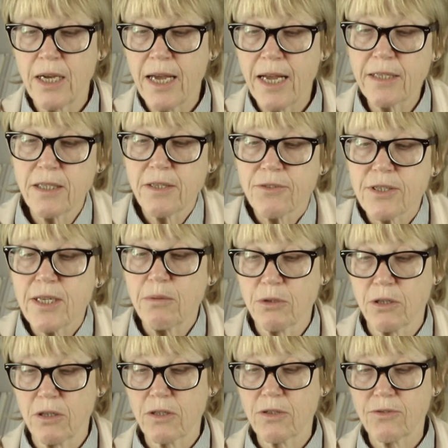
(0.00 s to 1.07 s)
and give
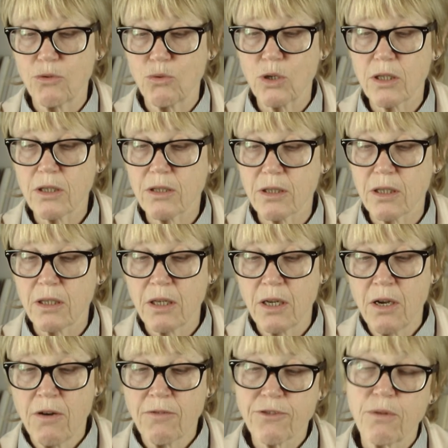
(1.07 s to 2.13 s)
seminars for us,
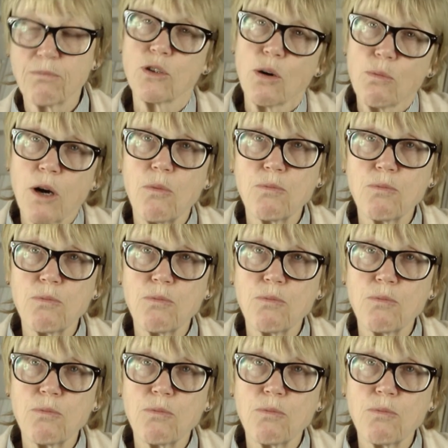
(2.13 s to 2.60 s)
from Nobel